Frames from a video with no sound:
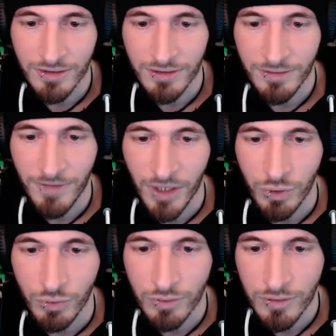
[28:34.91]
Fuck you.
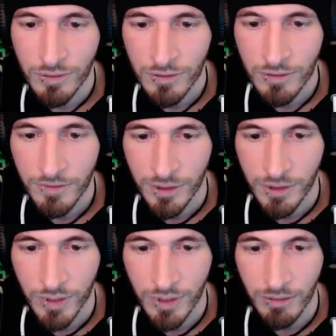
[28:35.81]
Fuck you
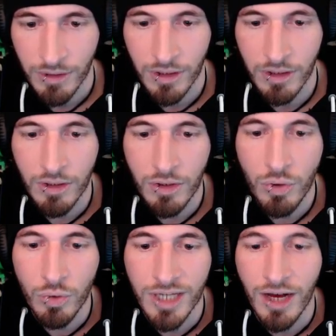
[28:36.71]
cow. Oh
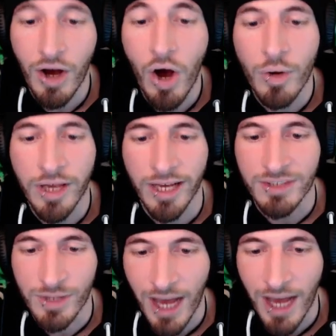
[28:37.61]
god! Okay, so the
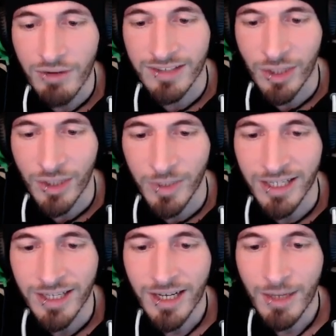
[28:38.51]
cow doesn't kill me,
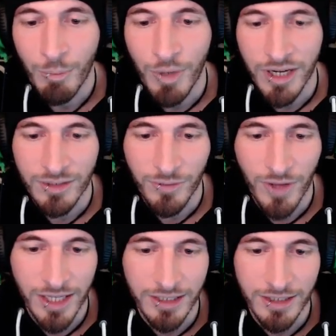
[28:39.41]
but his
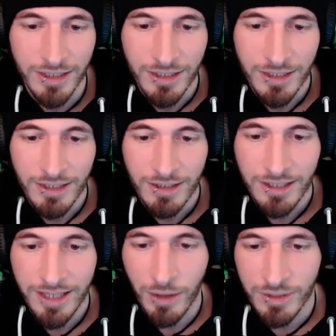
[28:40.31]
flying
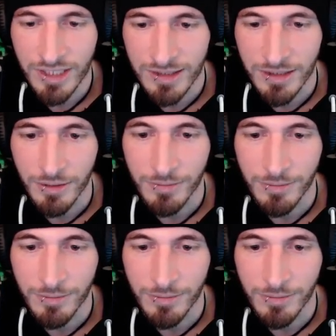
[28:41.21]
cow tits do.